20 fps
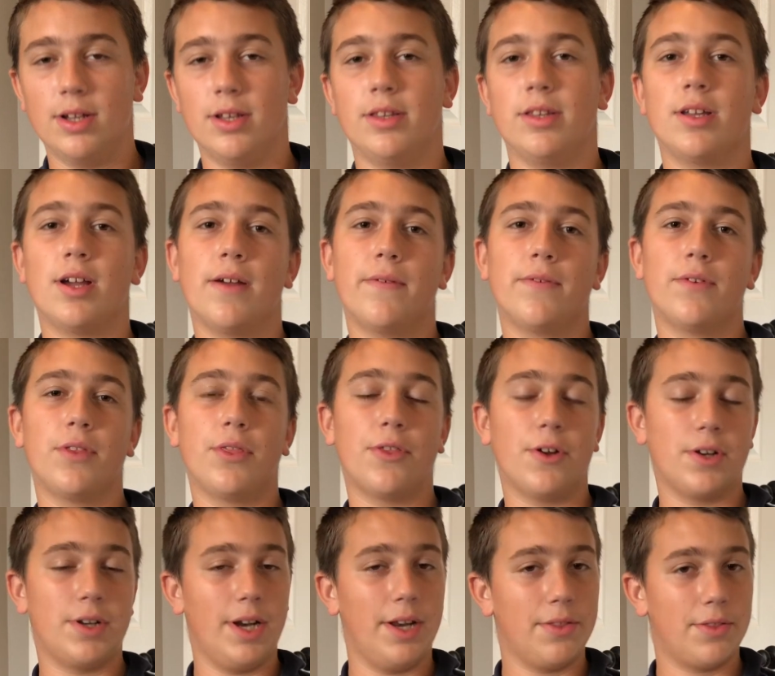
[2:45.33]
the iPhone
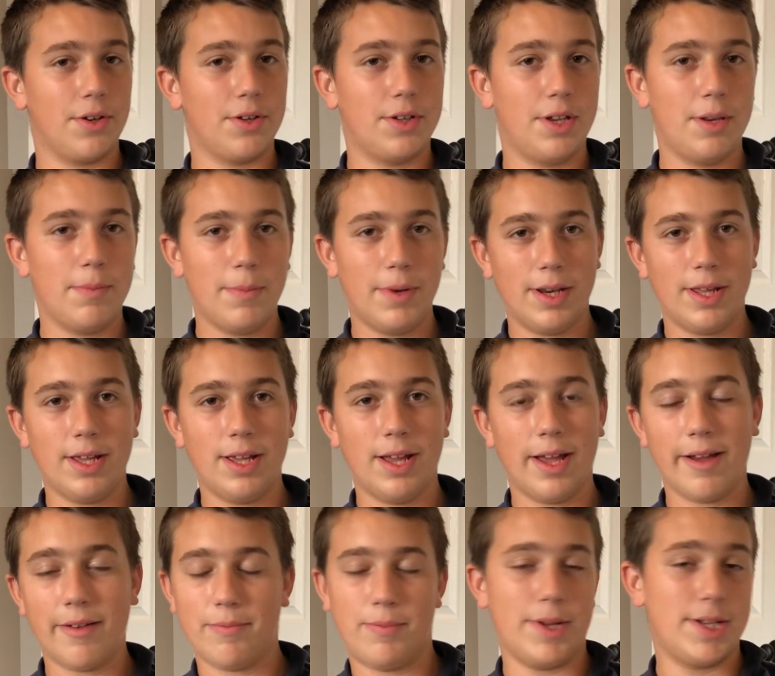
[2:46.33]
13 and 13 mini
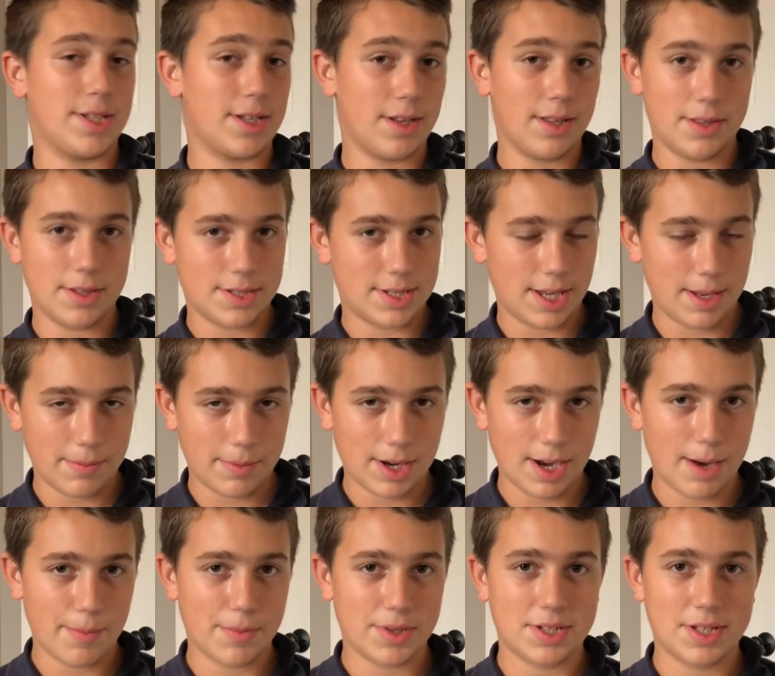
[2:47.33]
have basically the same
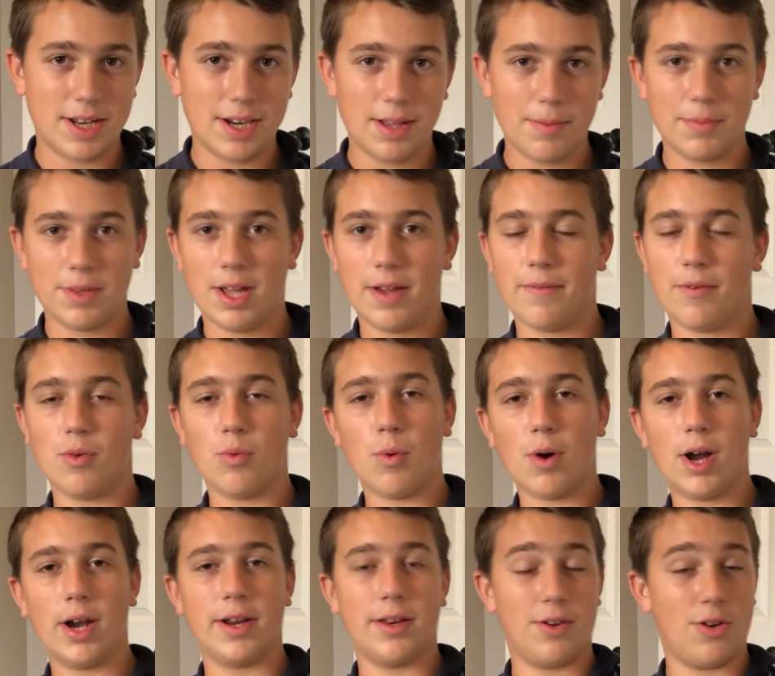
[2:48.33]
camera setup. They have a
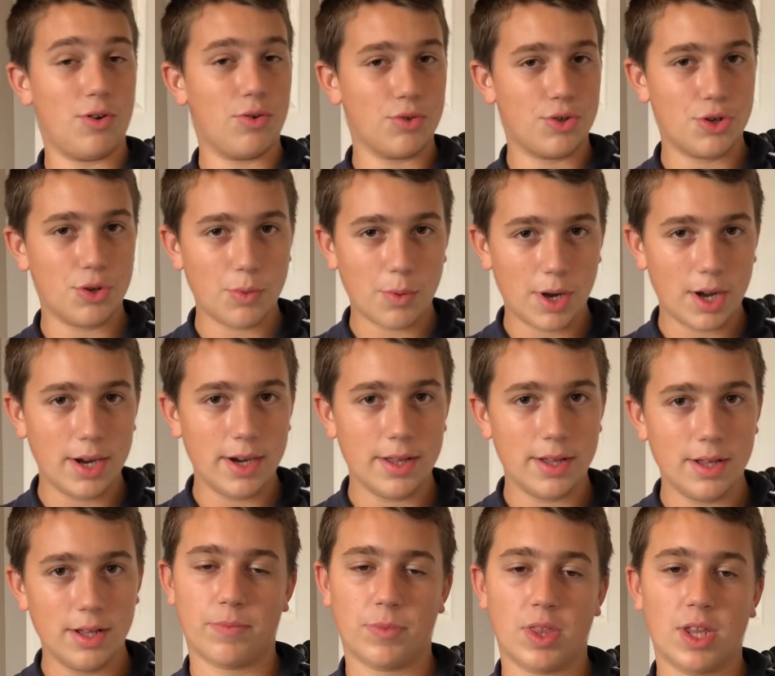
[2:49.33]
wide and ultra wide.
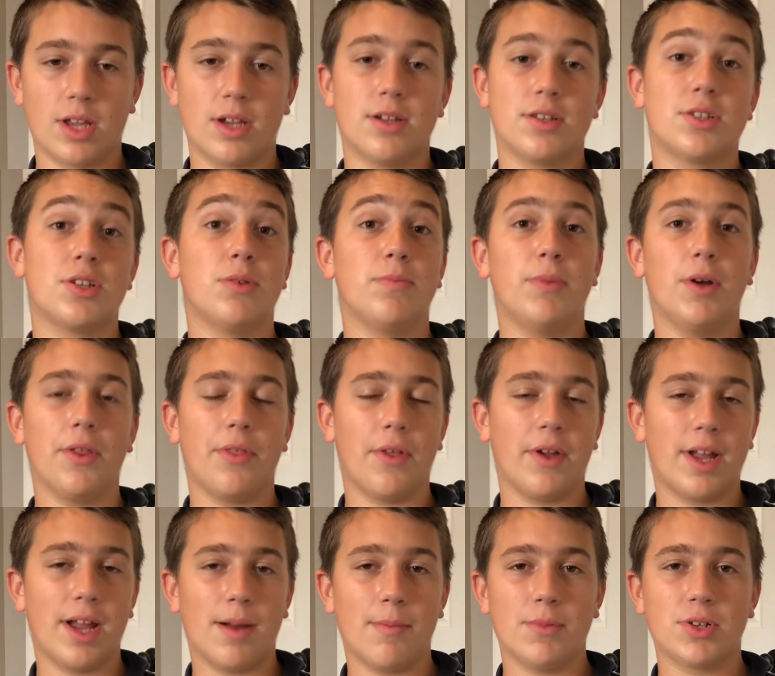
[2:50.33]
So both the
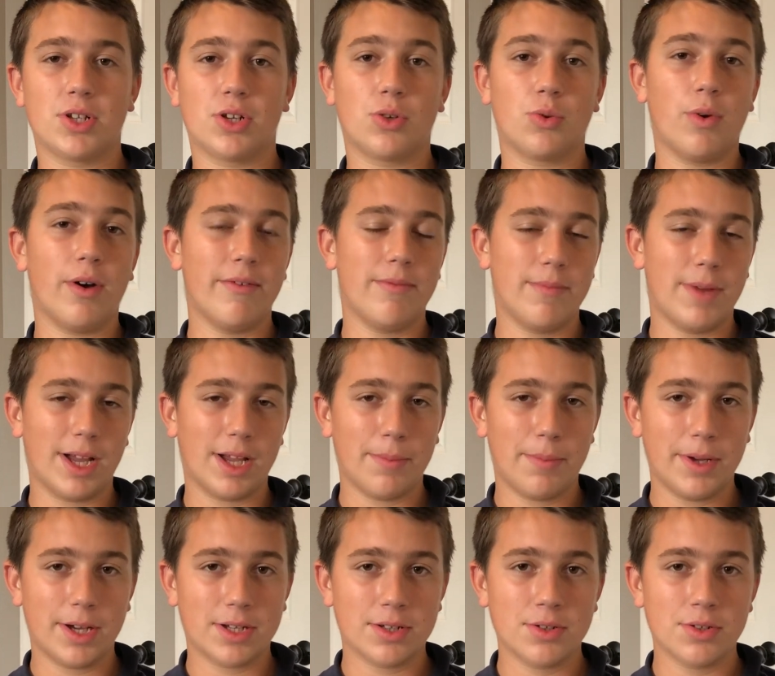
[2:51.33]
cameras are 12
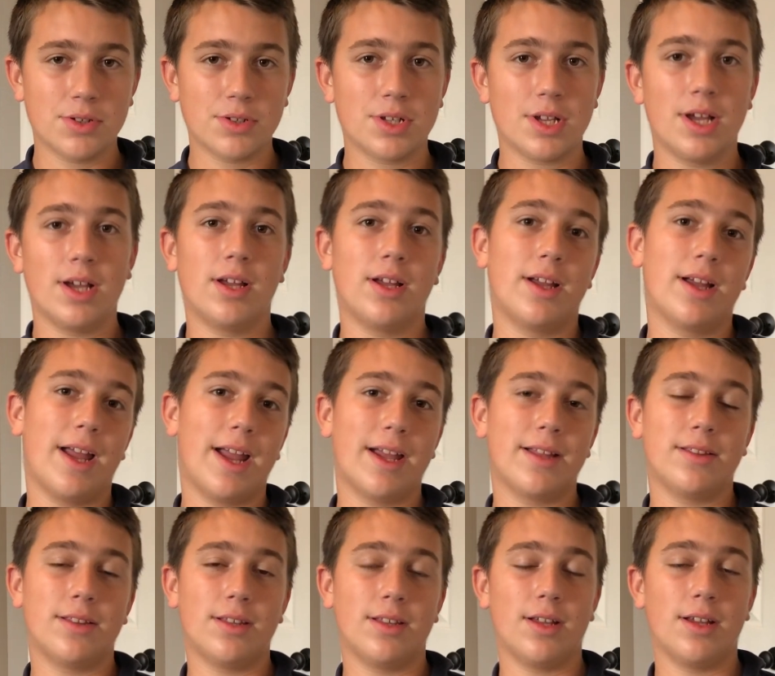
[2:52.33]
megapixels,
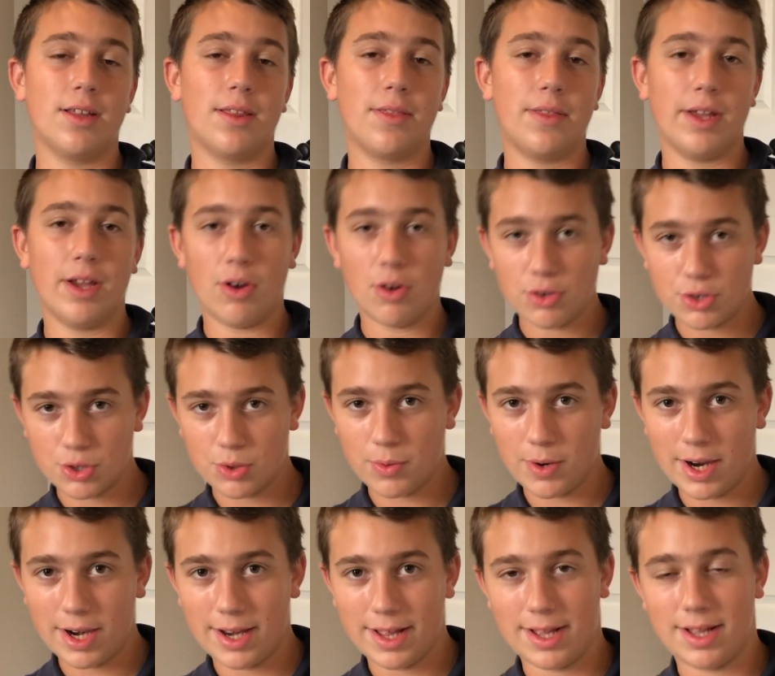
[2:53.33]
and the ultra
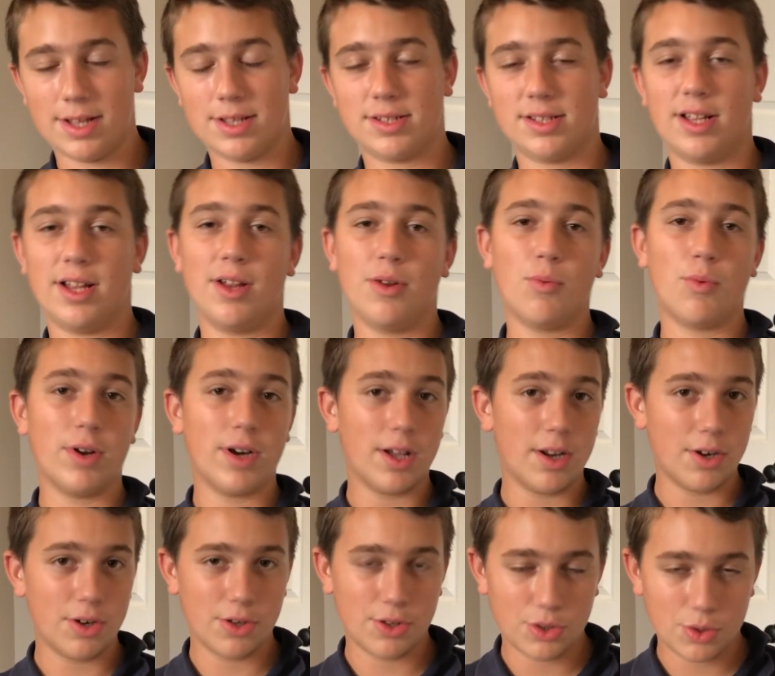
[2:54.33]
wide has a
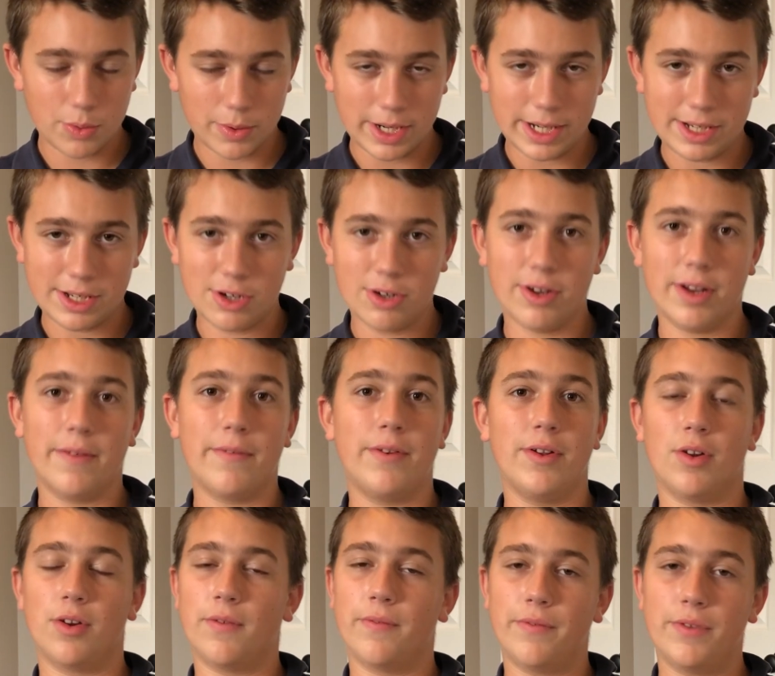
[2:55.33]
120 degree
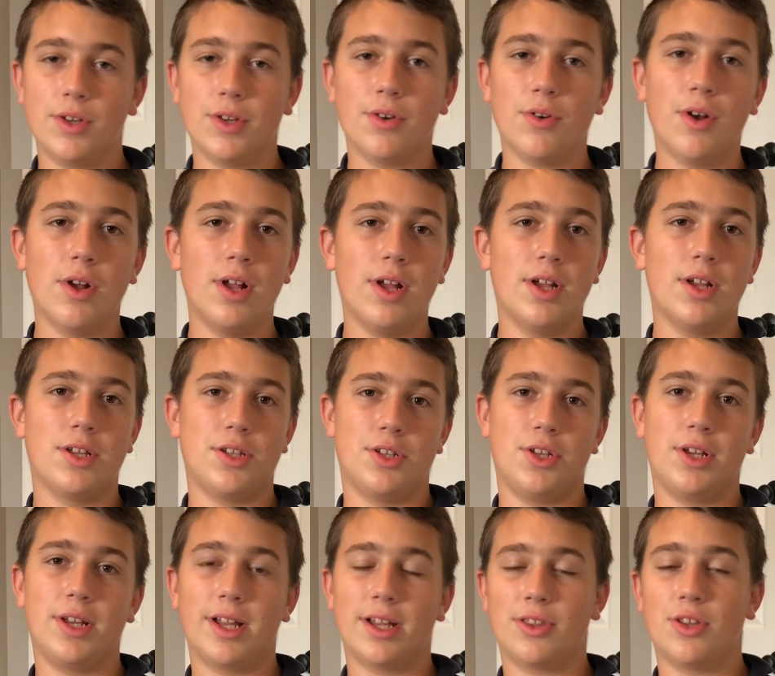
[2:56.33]
field of view, so you
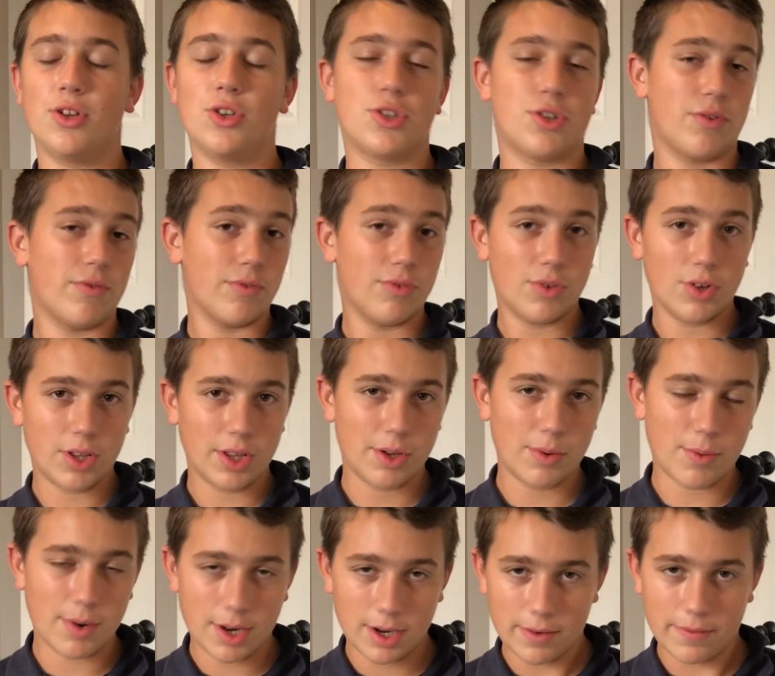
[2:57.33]
can get those really
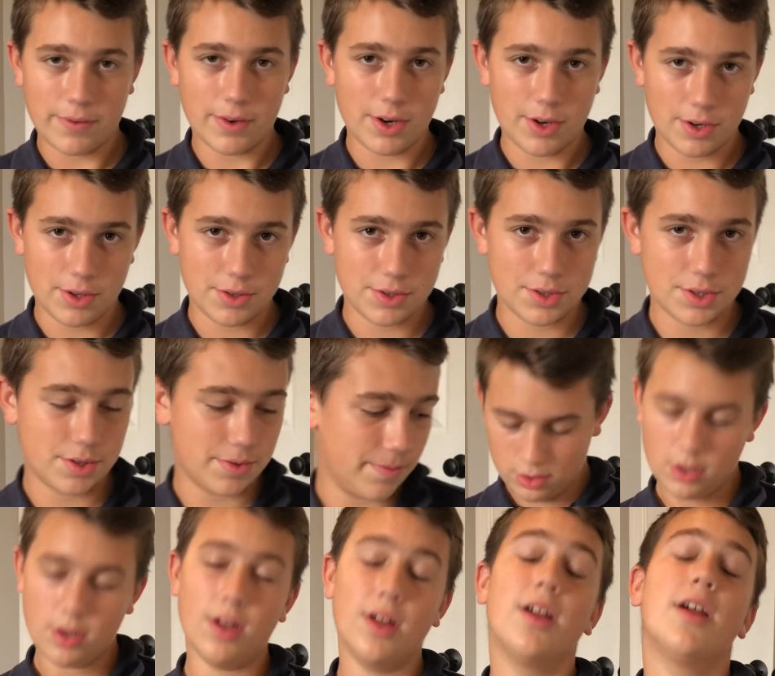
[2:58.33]
wide photos.
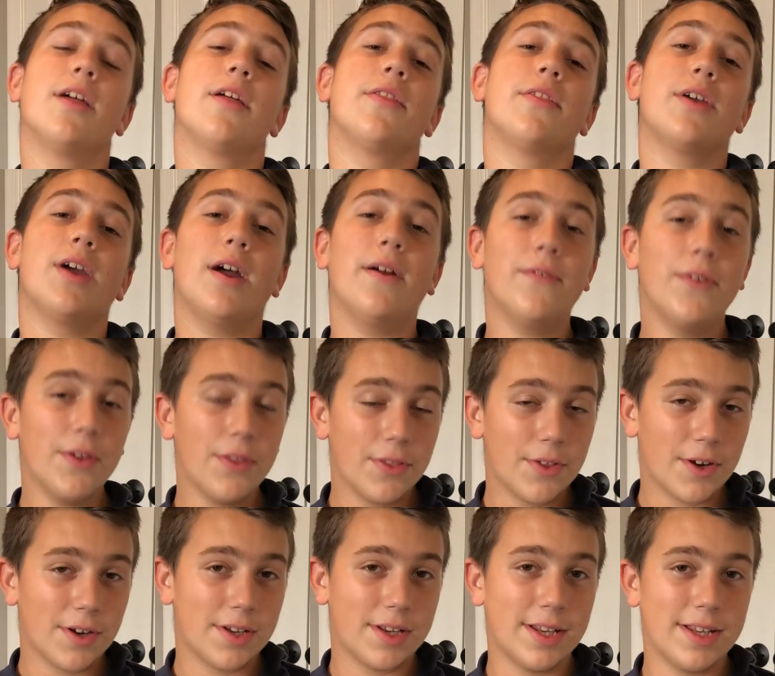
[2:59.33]
The iPhone
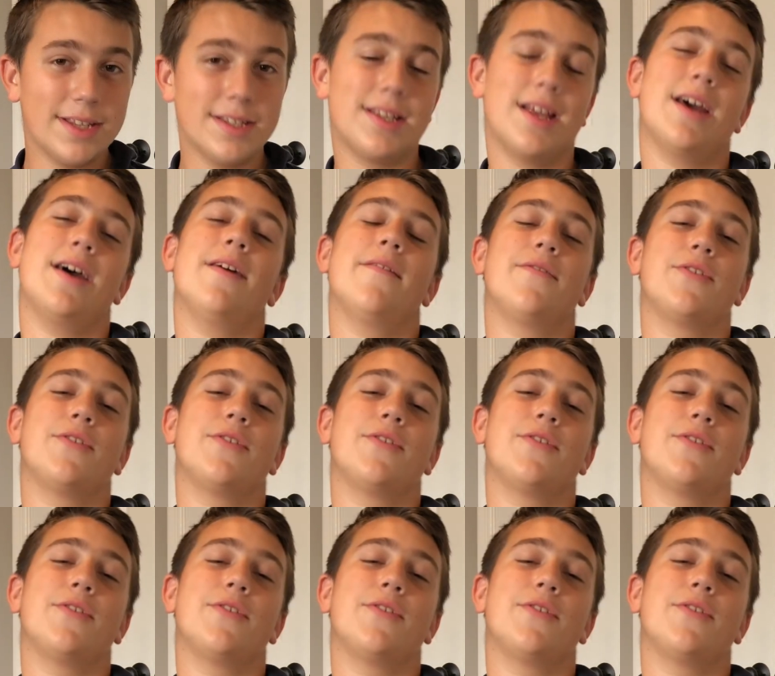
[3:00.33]
13s have